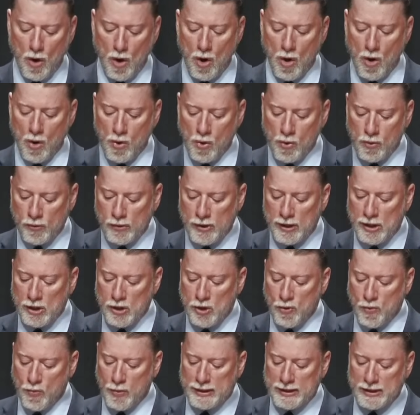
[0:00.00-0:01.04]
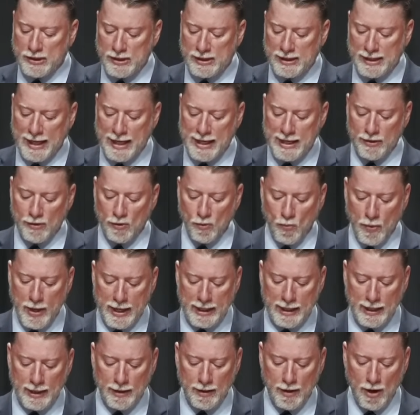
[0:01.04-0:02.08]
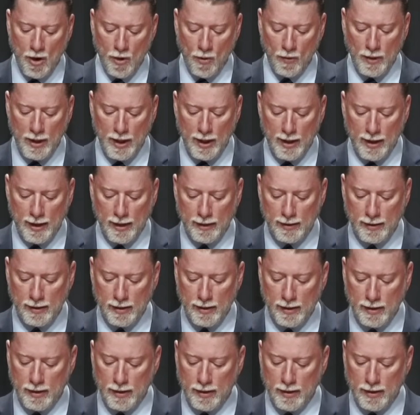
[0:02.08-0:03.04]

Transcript: Oh, that you would slay the wicked, O God.